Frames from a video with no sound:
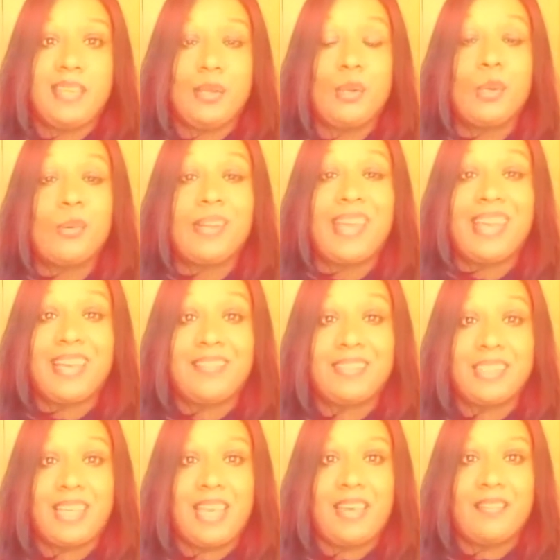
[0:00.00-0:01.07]
you don't have to
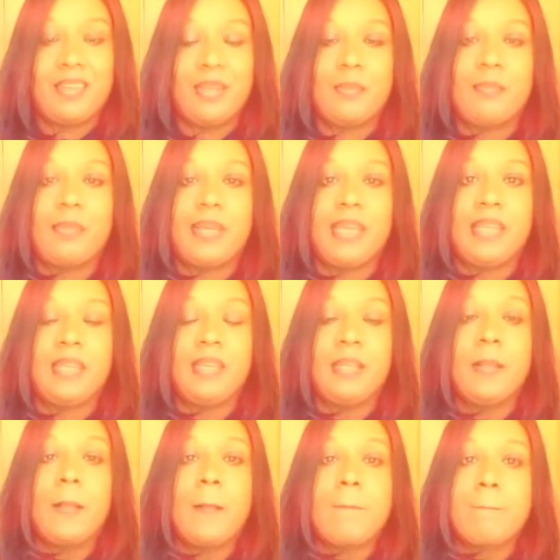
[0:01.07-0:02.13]
have it, but
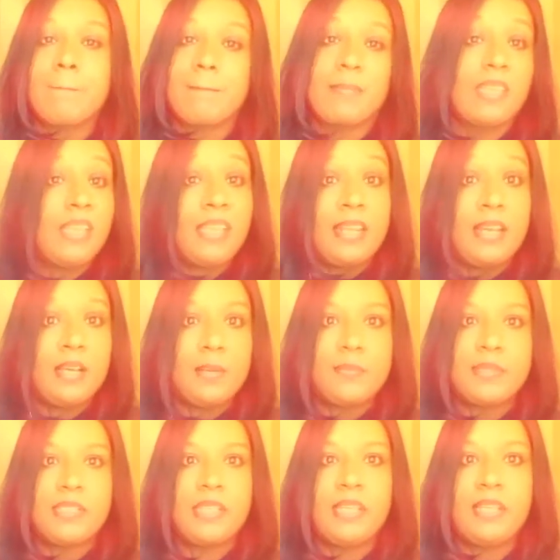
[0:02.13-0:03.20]
it
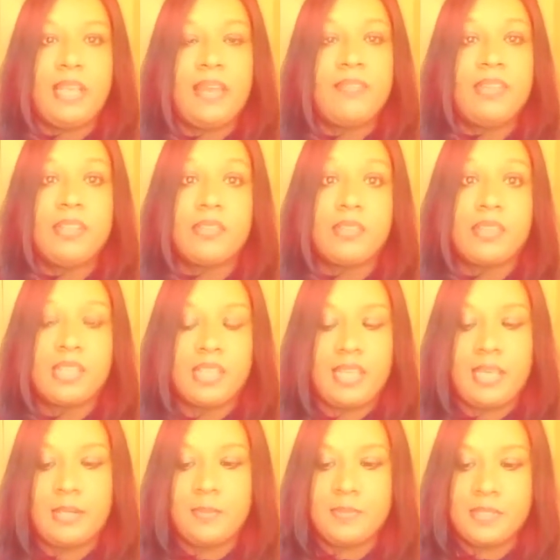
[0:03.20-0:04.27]
helps. Every little thing
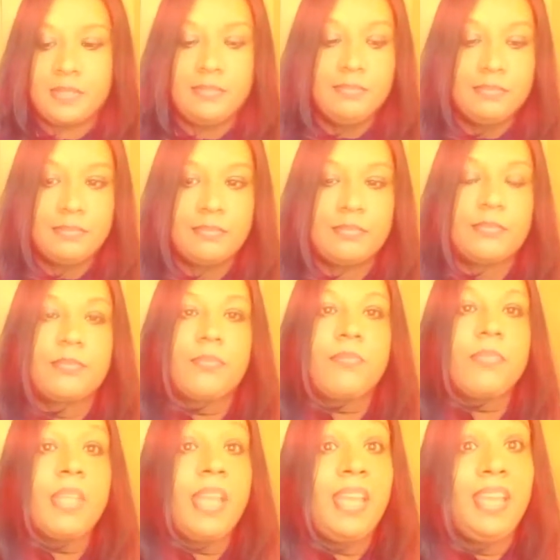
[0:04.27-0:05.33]
helps.
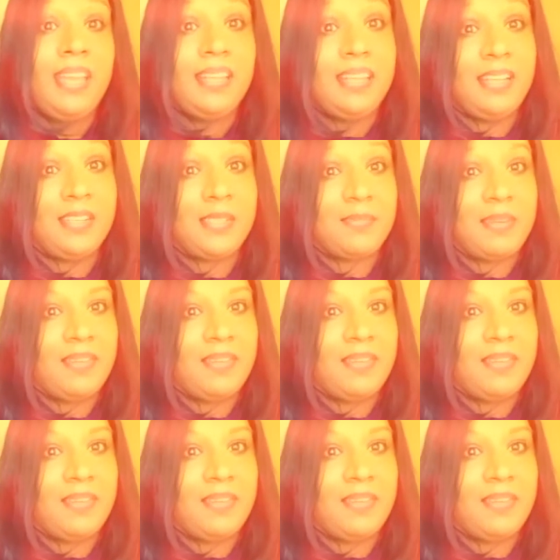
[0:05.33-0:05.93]
And here's my